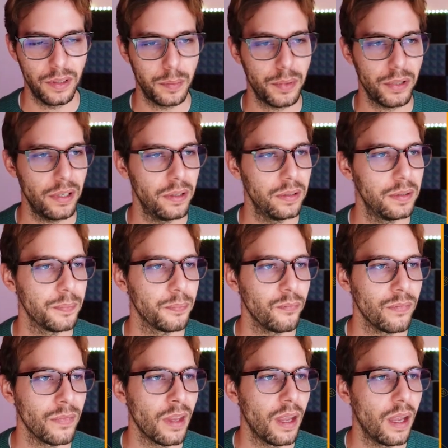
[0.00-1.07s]
Pro,
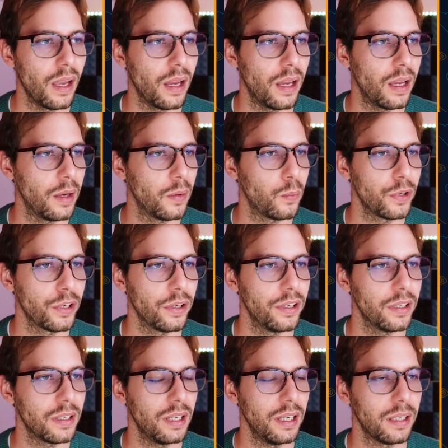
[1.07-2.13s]
and we're going to
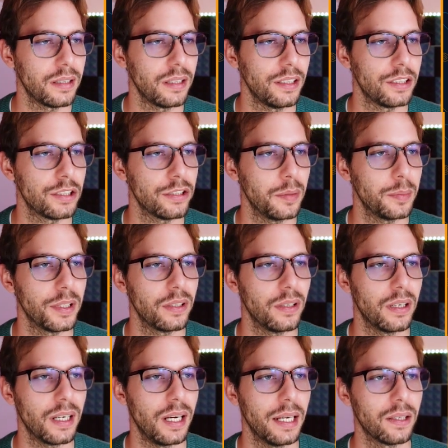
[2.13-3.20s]
click the shopping
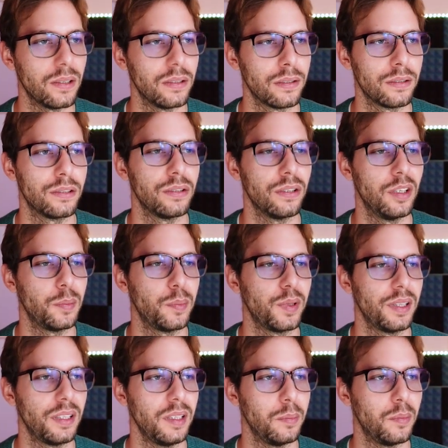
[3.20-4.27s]
cart icon to
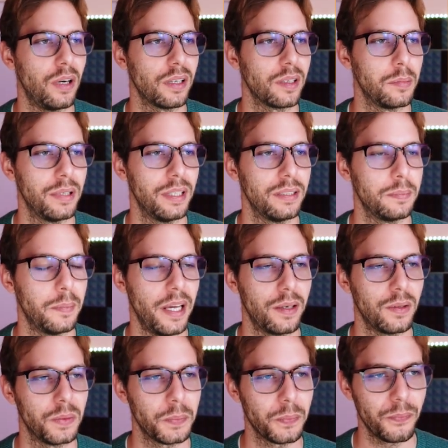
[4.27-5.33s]
open the marketplace panel.